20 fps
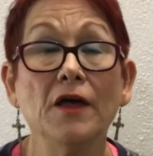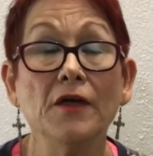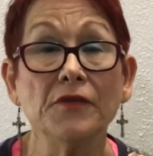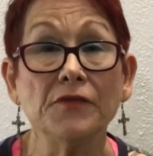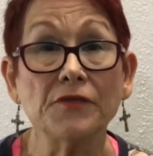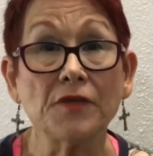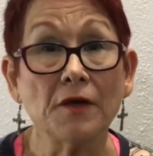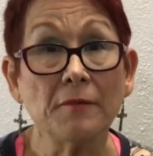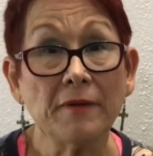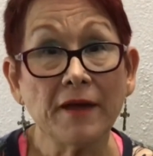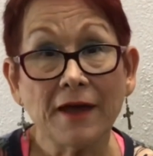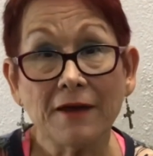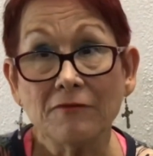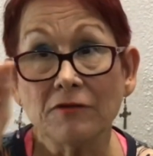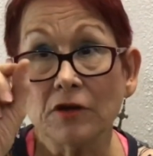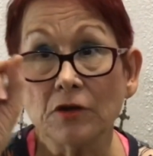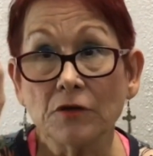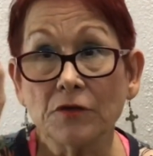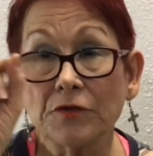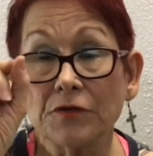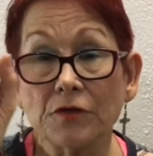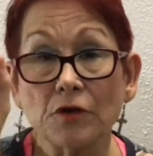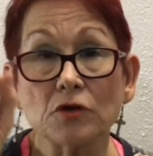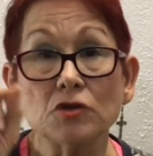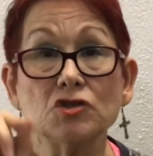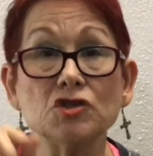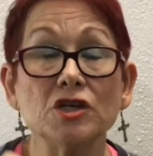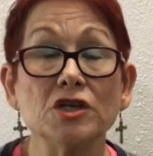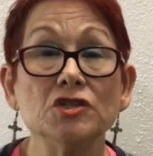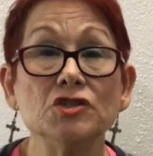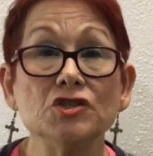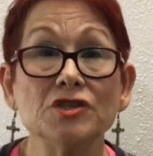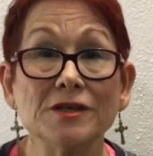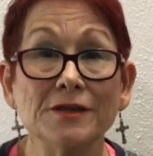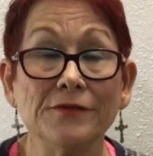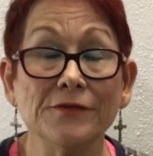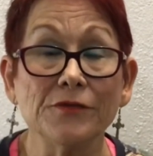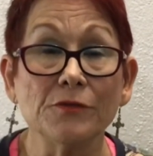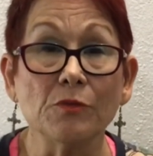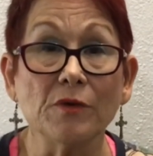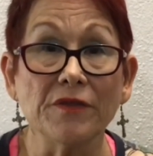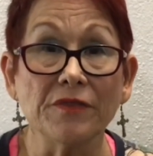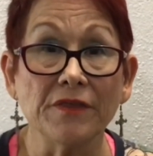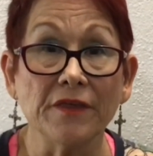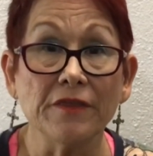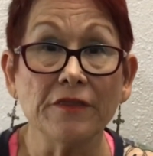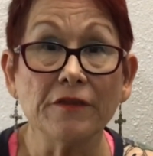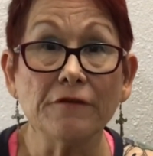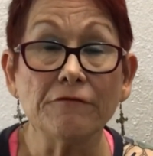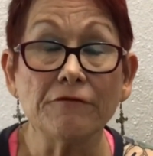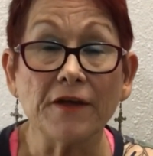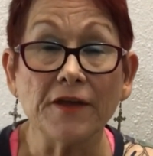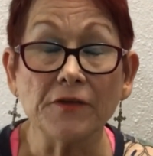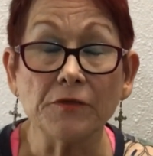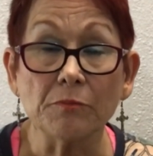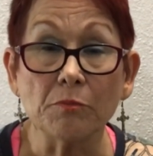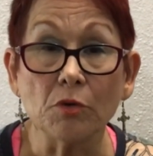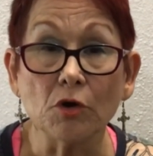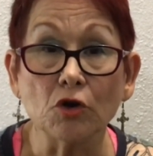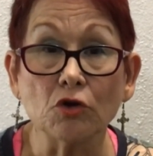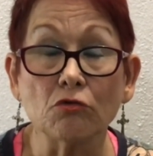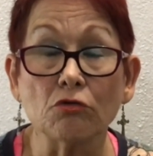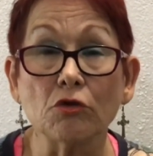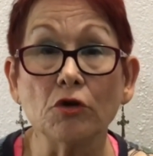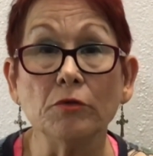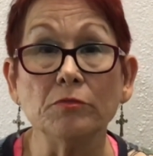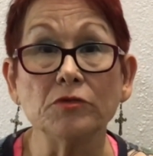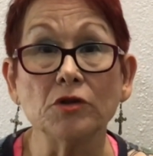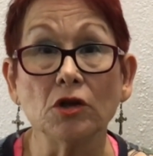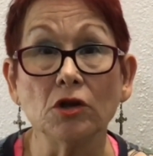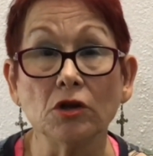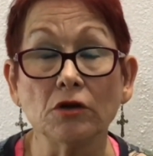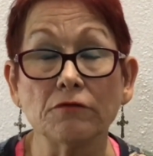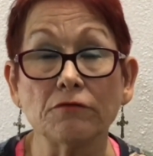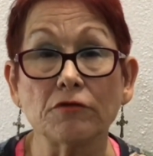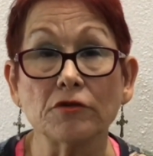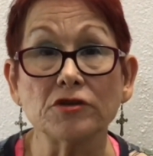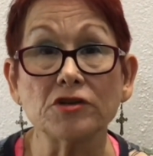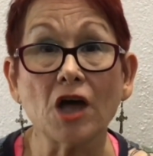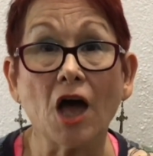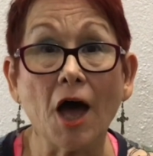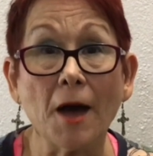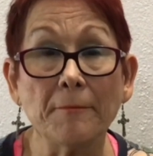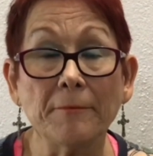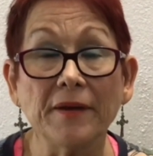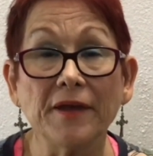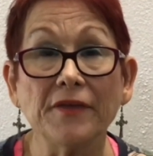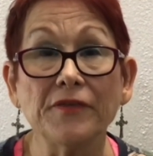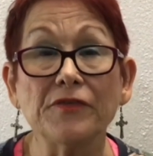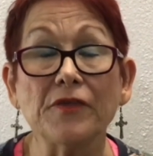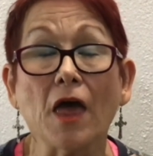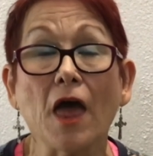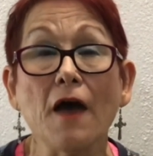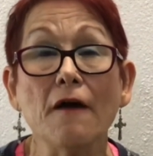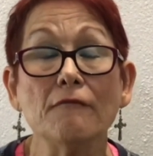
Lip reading: Some have little search engines within the Facebook group to look for topics.